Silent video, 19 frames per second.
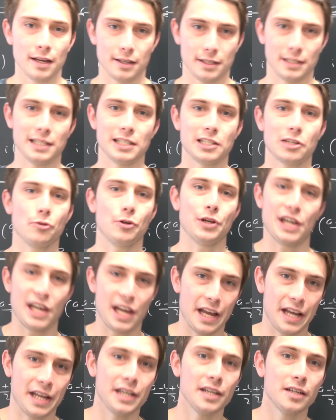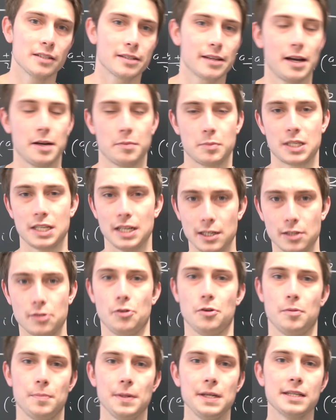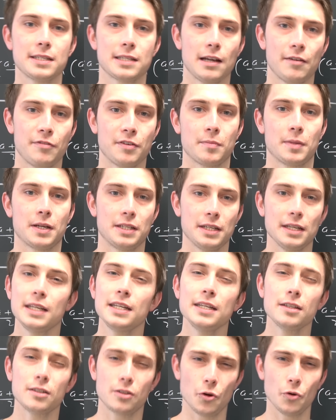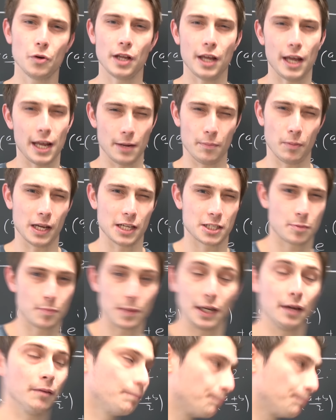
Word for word: e to the a times e to the b is nothing but e to the a plus b.